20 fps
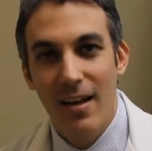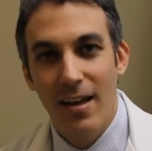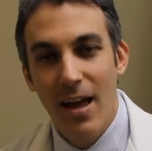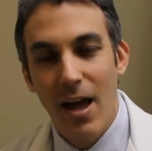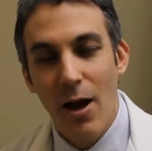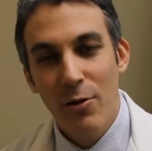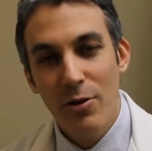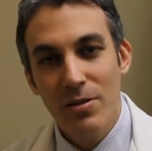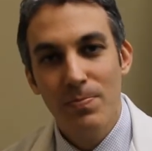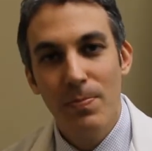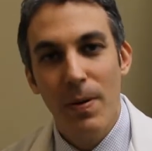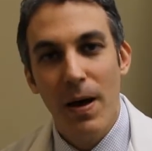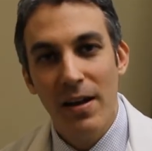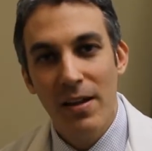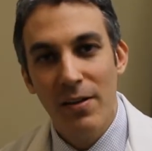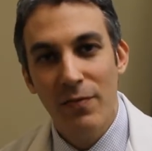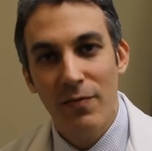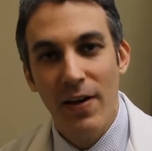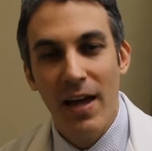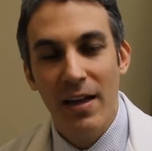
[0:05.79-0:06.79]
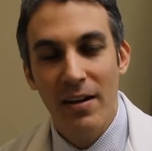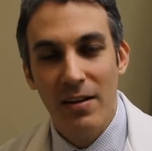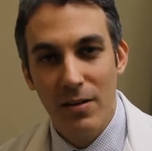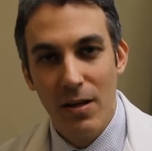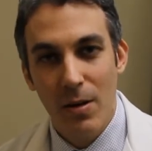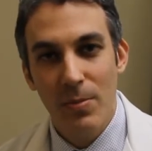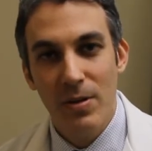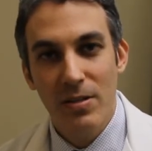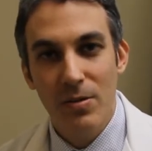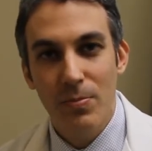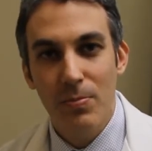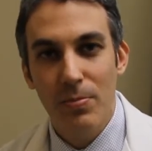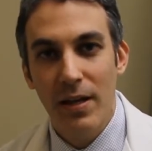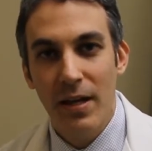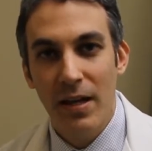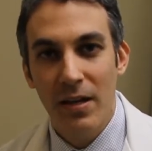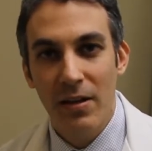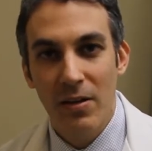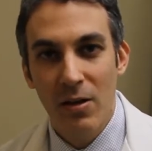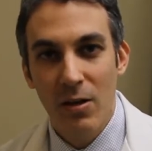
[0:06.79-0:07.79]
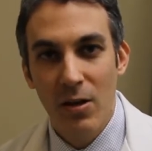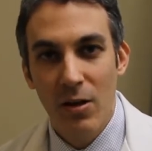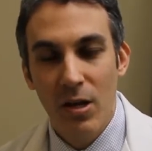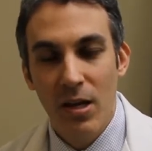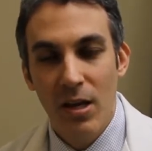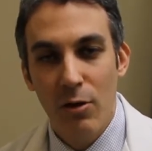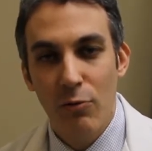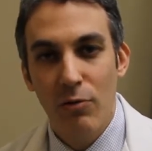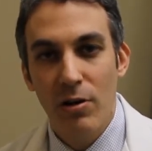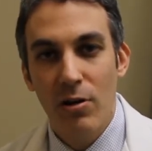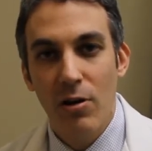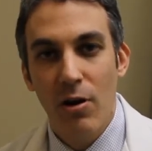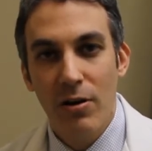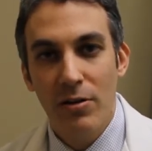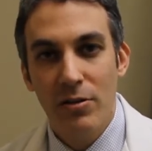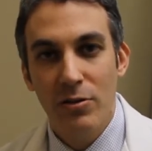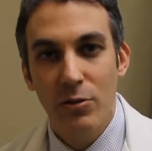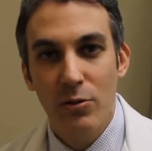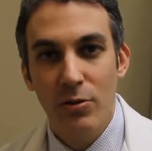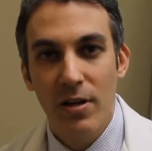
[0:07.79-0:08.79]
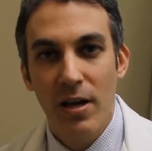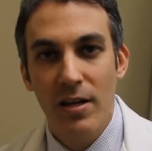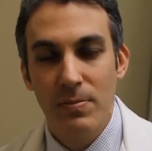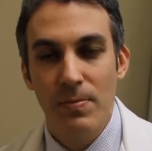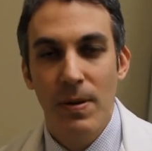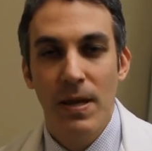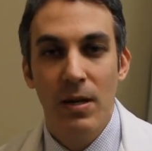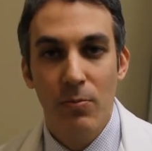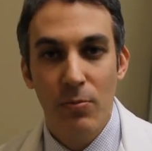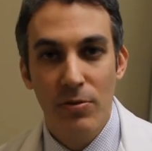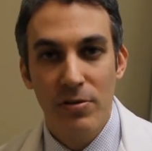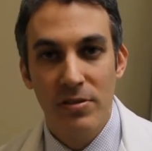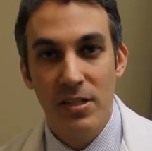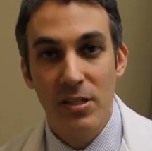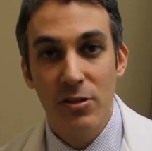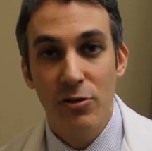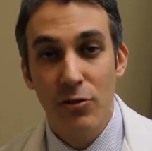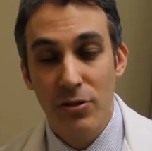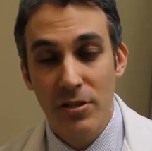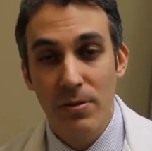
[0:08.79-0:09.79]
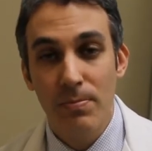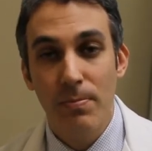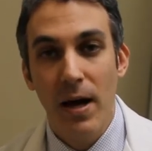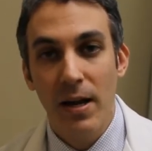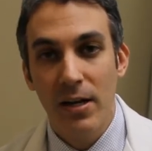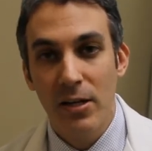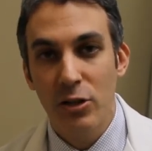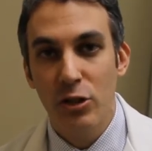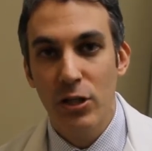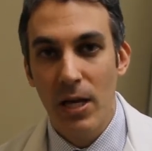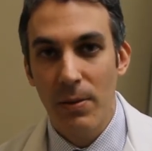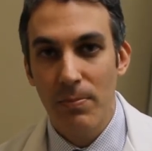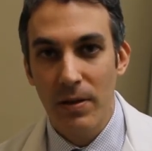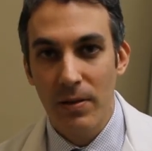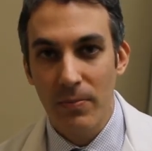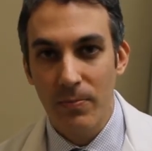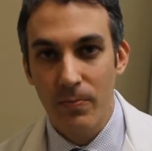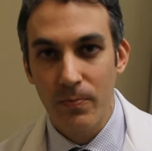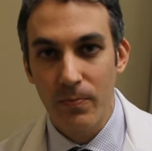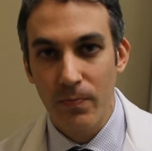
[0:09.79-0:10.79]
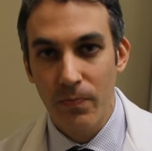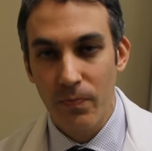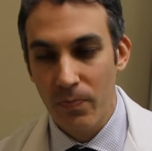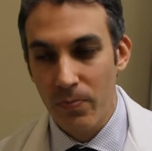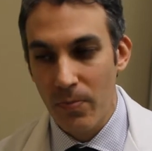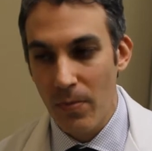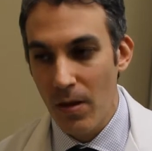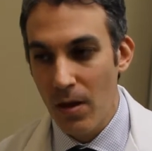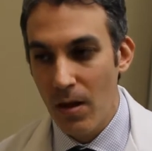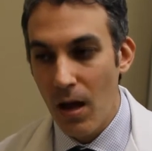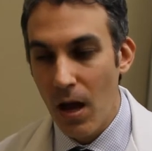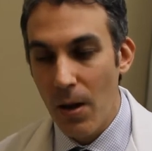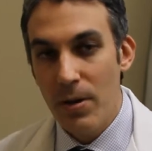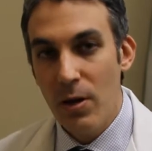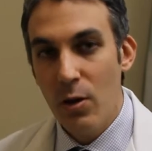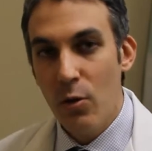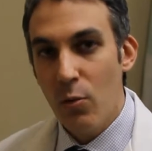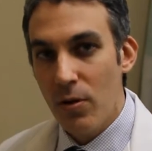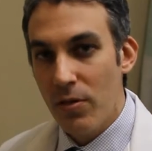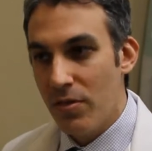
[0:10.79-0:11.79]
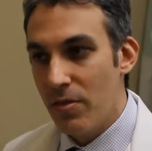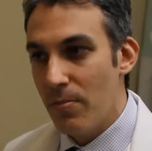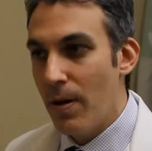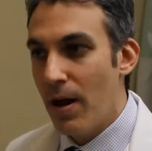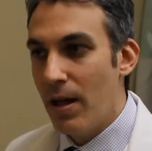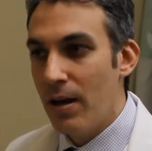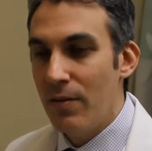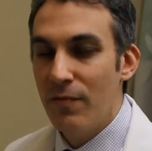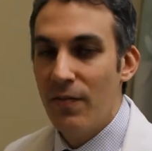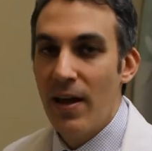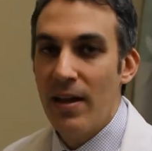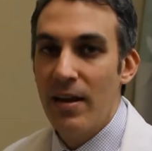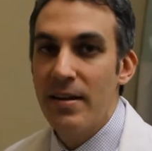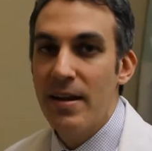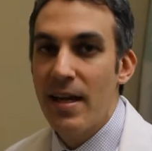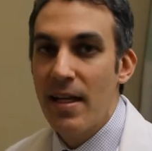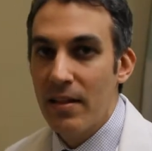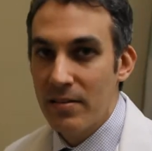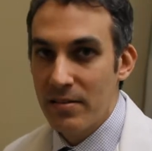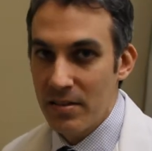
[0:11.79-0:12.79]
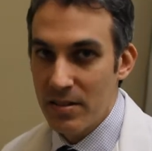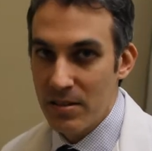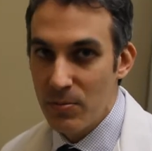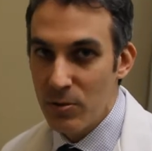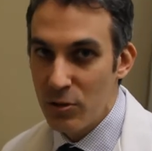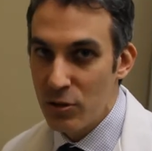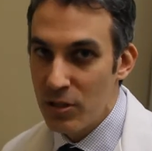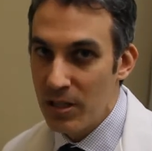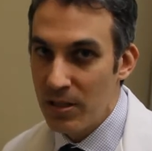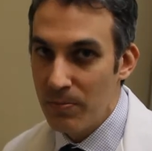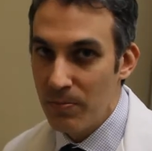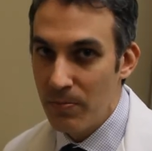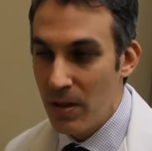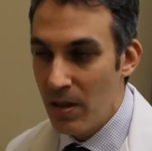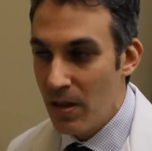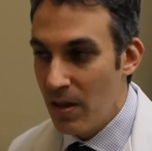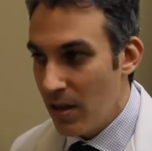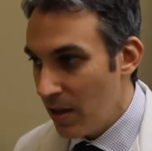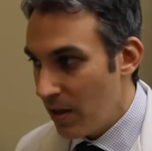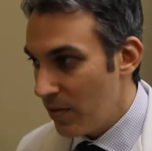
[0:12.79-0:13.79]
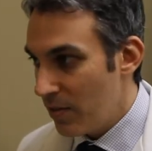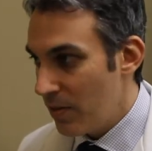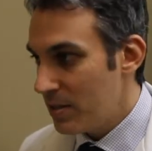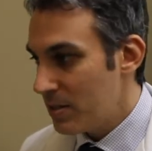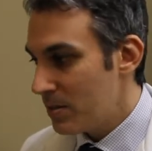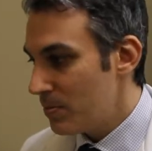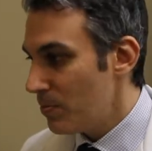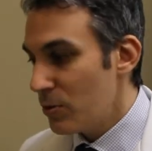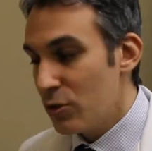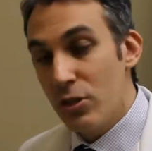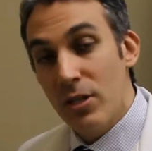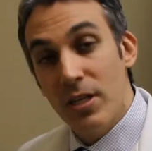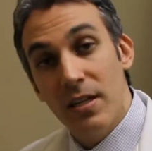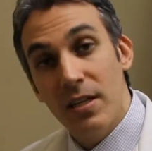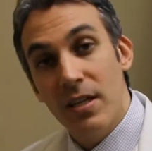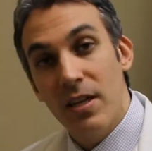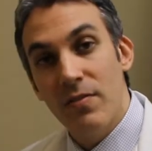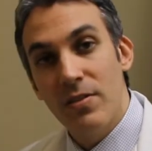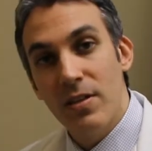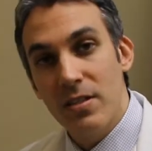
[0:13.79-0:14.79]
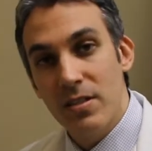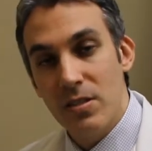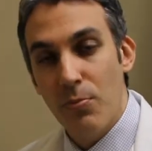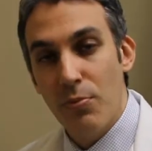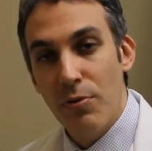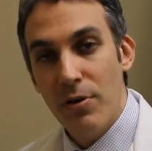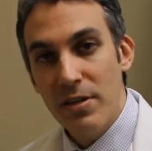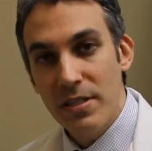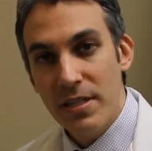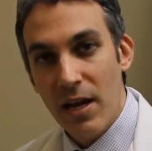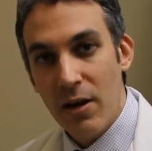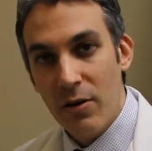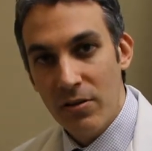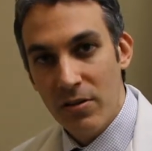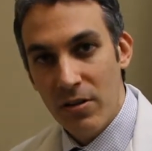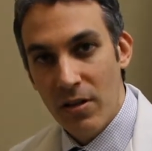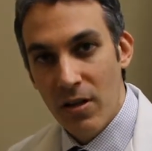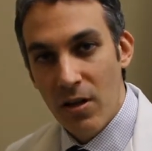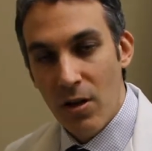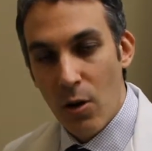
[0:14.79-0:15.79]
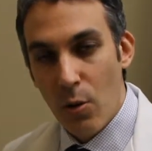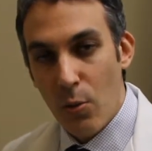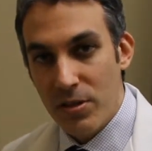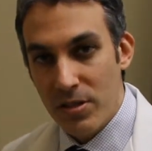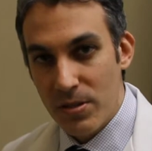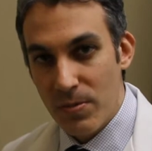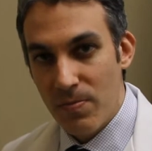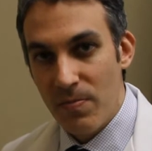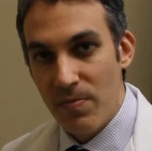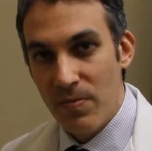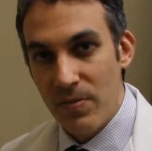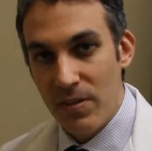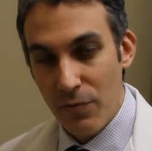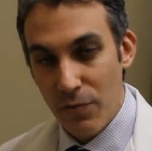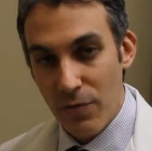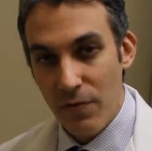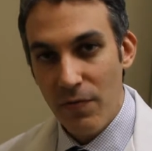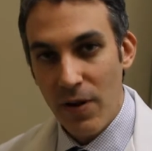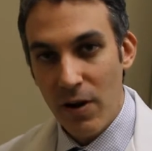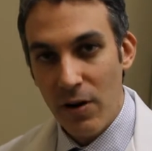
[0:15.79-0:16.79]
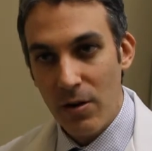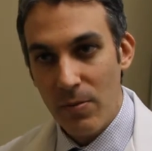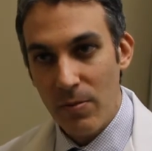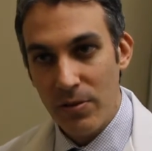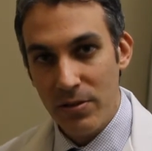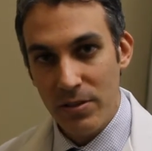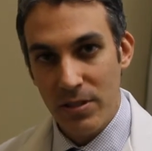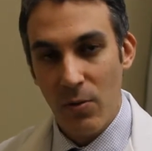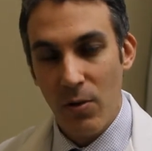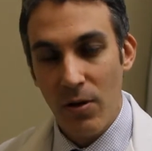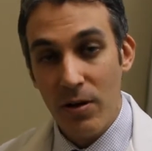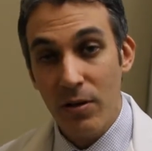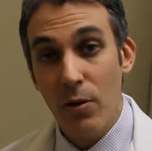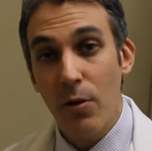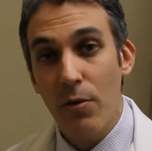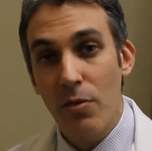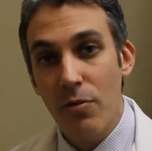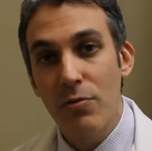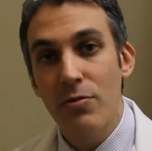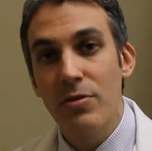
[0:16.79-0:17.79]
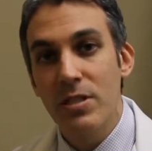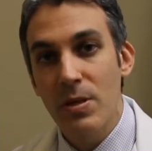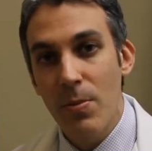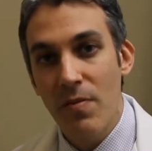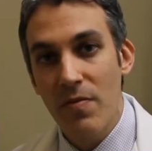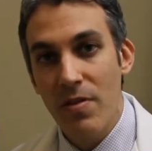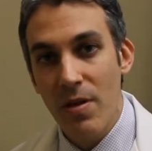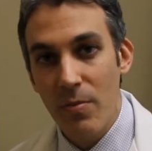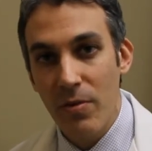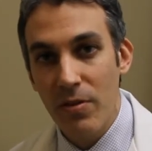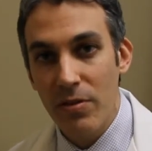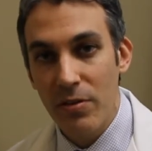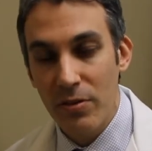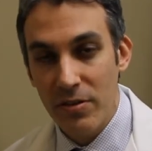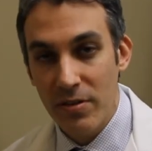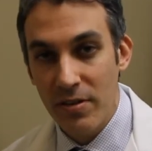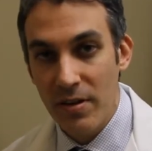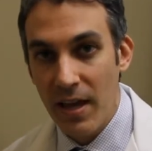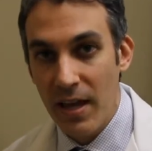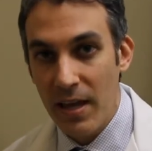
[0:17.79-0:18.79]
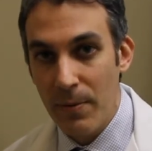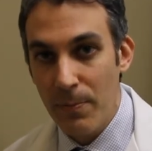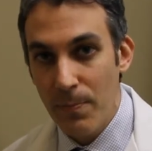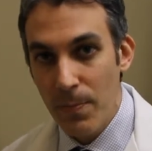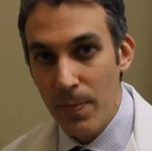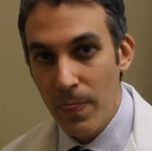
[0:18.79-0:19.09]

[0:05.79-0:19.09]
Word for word: How does body fat come into play in regard to cosmetic procedures and body shaping? I'm here with the body fat analysis machine. This machine gives us a printout with some different variables. I want to go through some of them with you today.